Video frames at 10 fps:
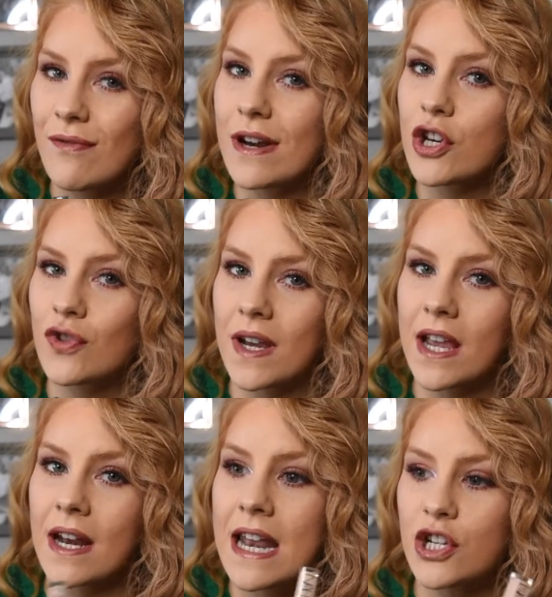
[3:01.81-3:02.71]
really
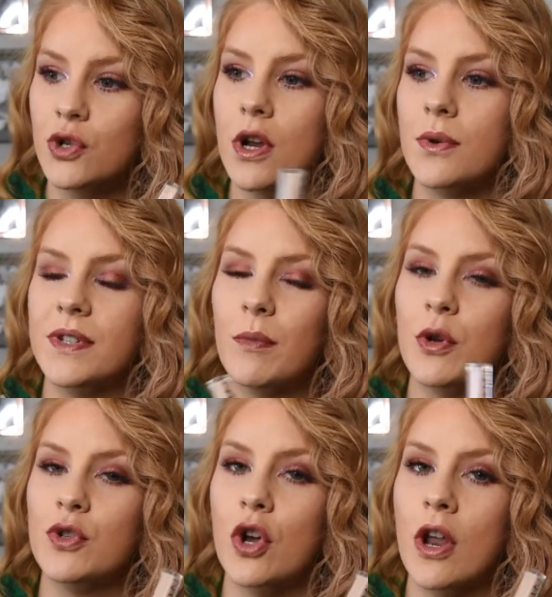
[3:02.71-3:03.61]
tricky, unless you know someone
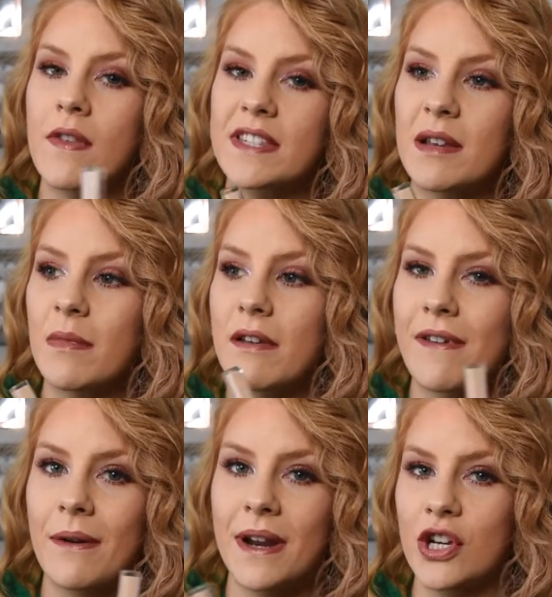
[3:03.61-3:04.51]
who's got like the similar
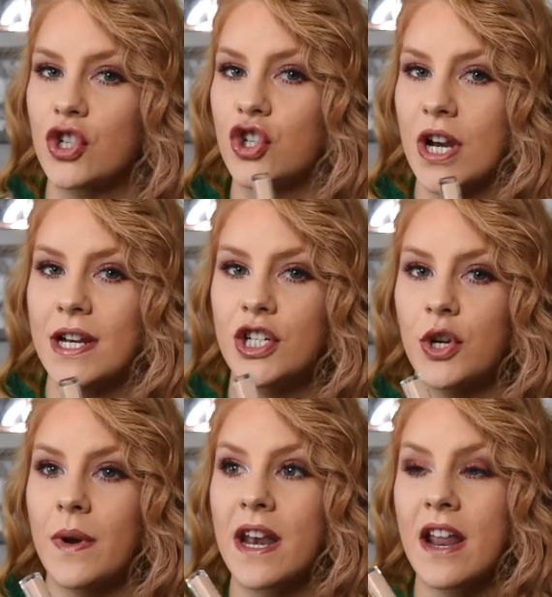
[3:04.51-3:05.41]
foundation shade to
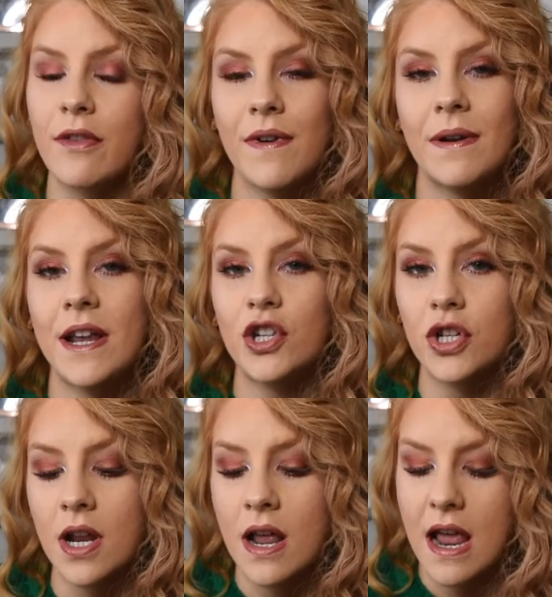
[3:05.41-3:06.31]
you in another
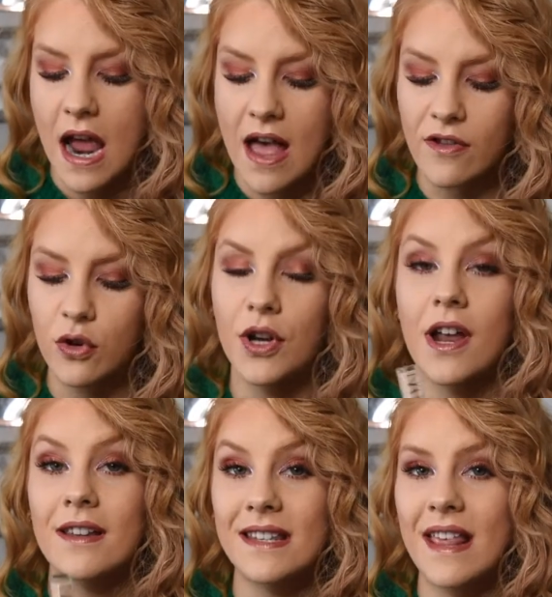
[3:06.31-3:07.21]
foundation, and then you can
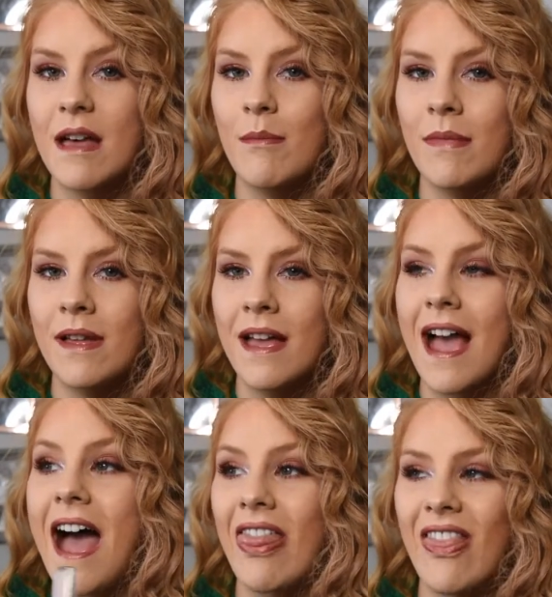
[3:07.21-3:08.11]
ask them
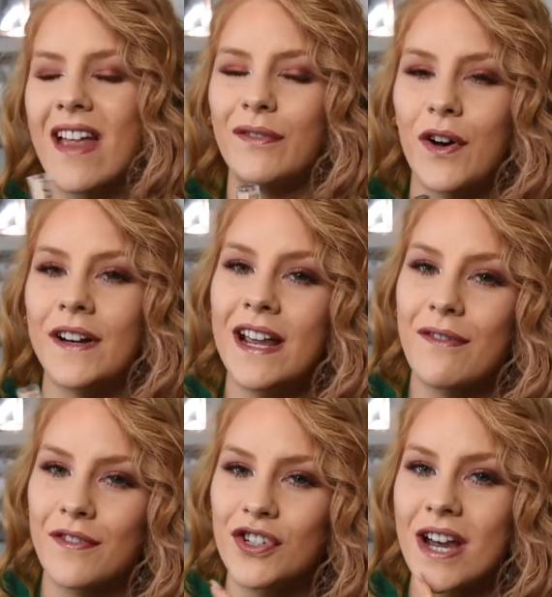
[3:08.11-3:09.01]
and then find out
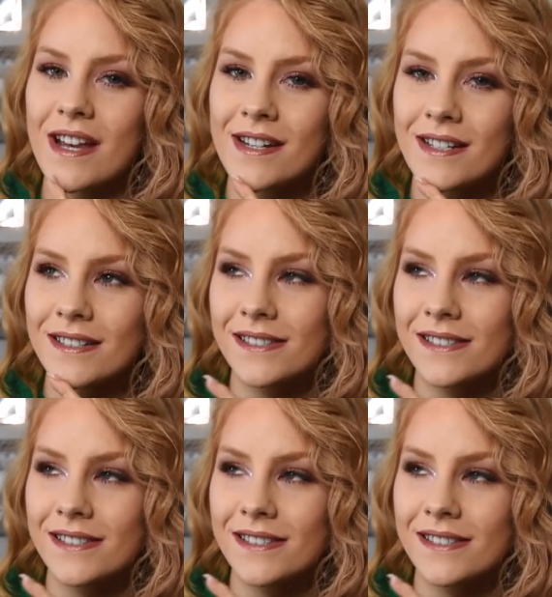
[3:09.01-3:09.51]
your shade.